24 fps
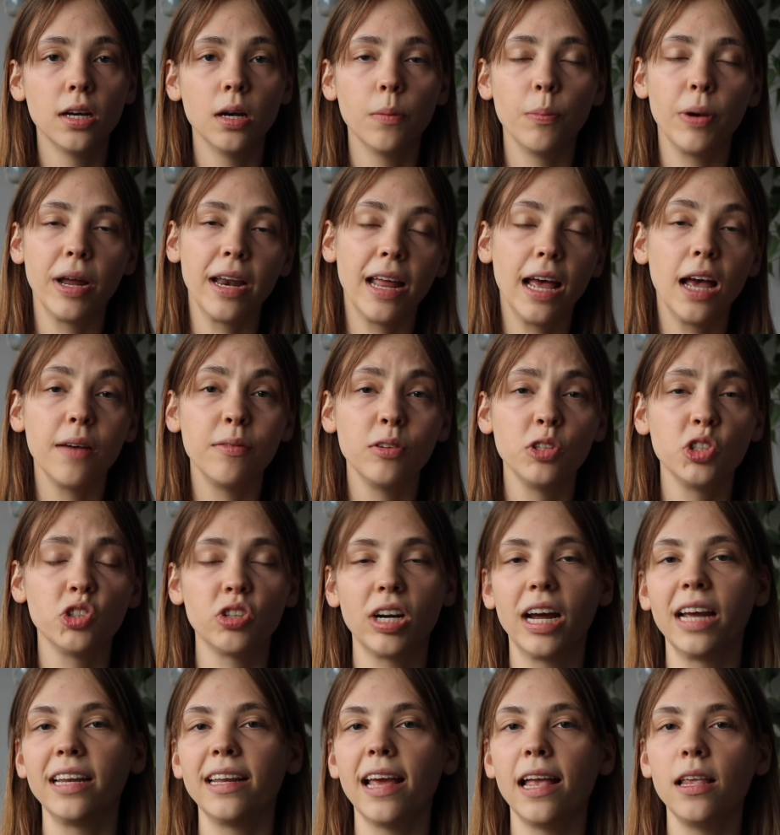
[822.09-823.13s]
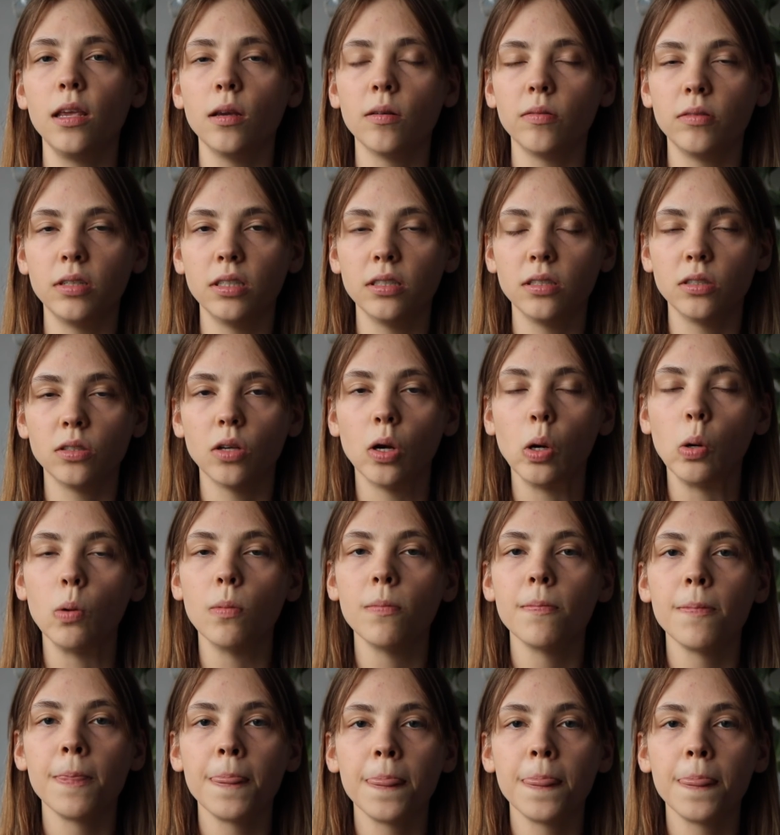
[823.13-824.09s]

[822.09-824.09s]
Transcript: but I haven't tried any of this, so